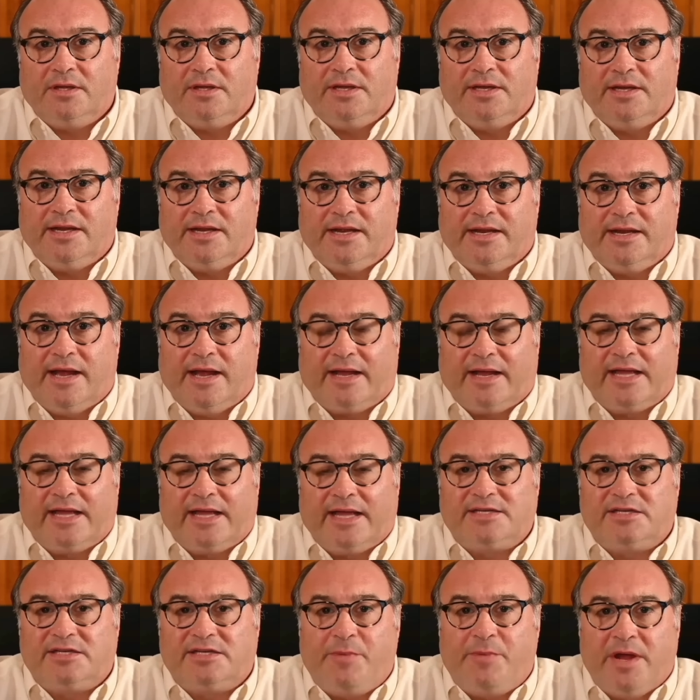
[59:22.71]
it, it, I
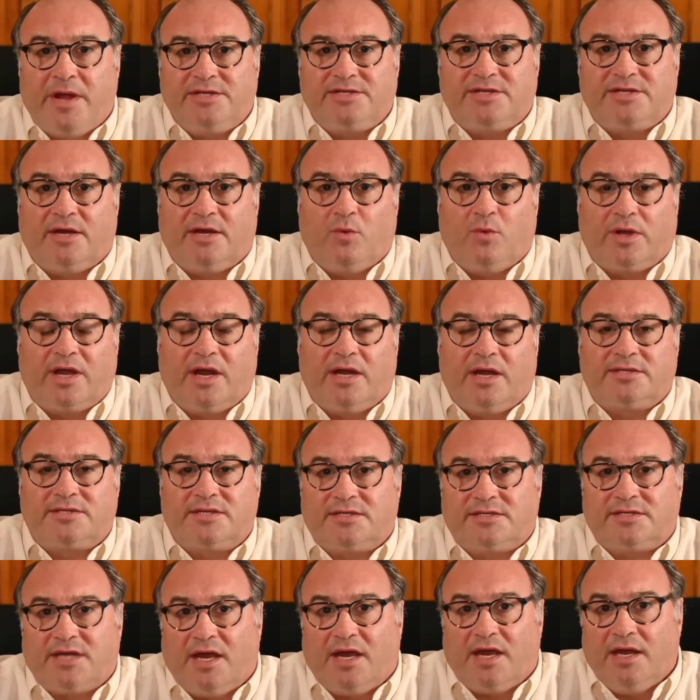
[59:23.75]
guess it depends on what kind of
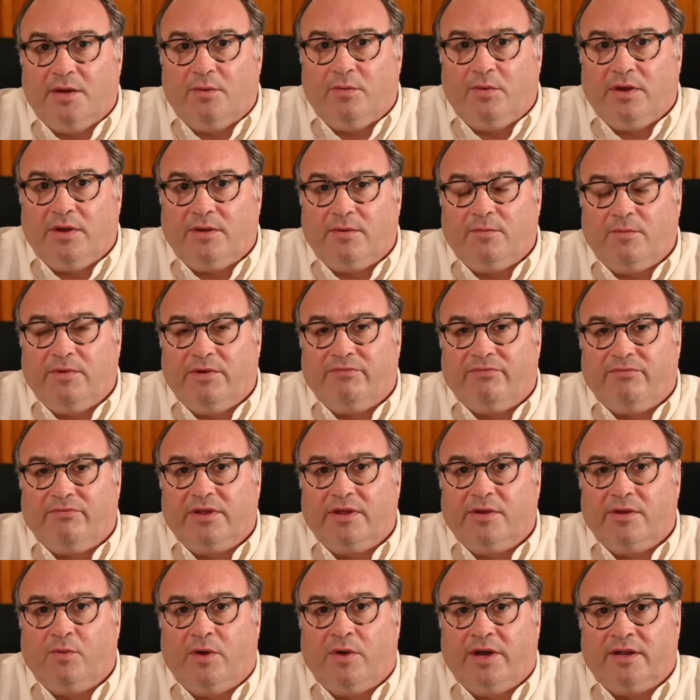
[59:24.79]
society we, we
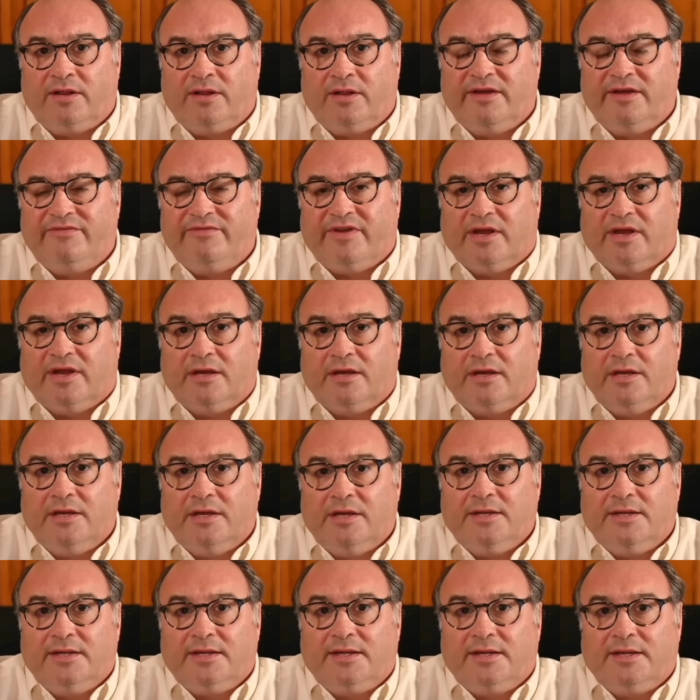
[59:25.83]
really want to live in.
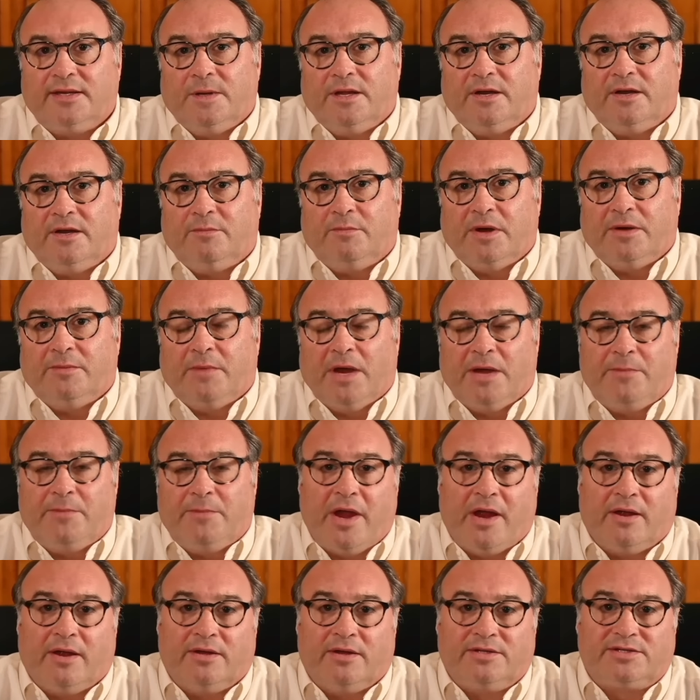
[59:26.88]
You know, my, my
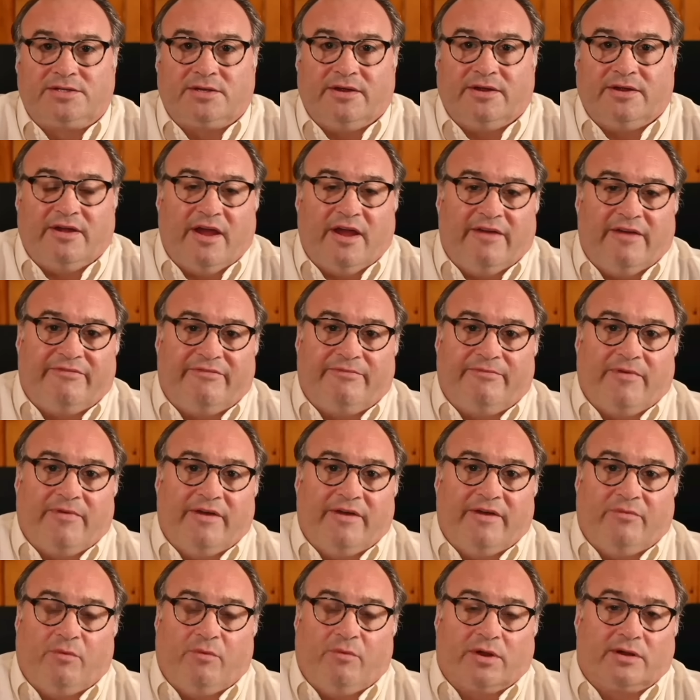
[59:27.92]
parents have,
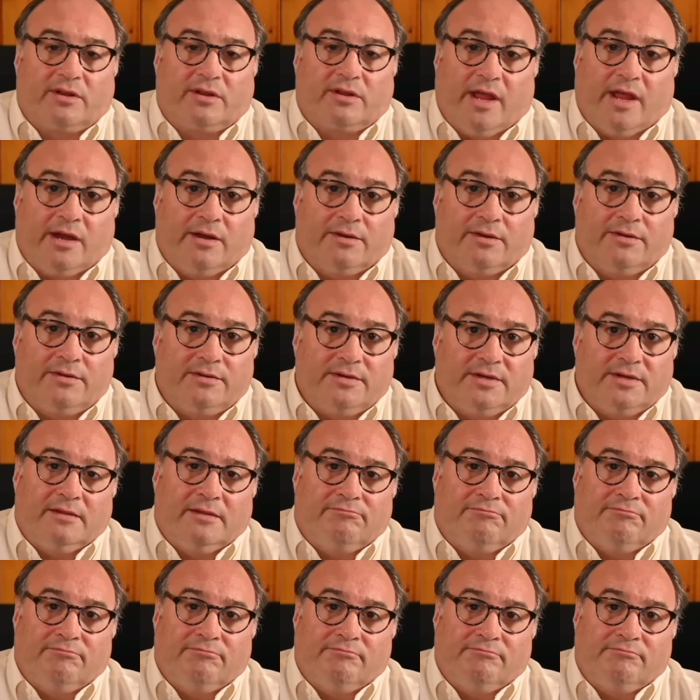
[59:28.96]
have worked later.
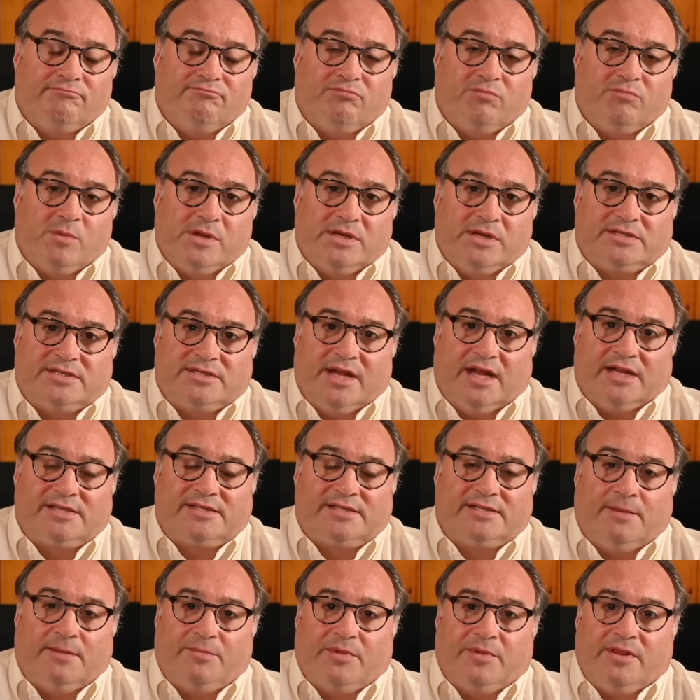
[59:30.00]
It's not
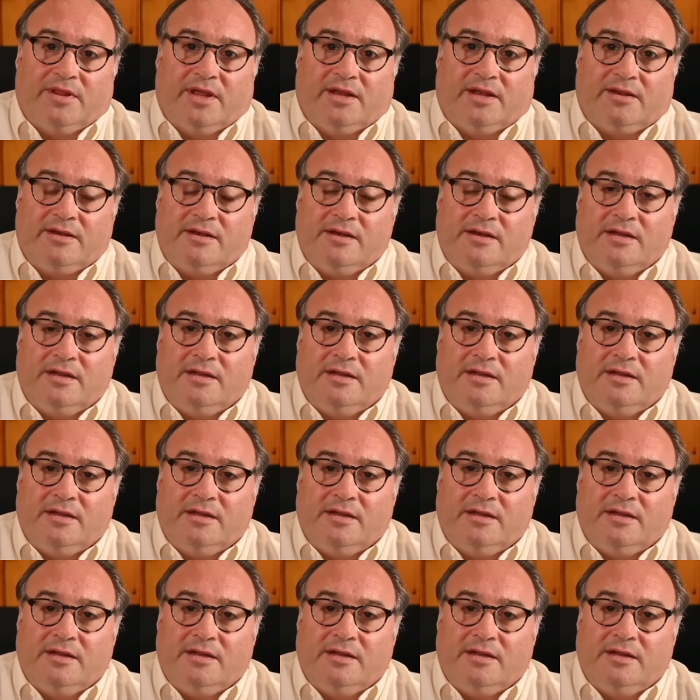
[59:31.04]
something that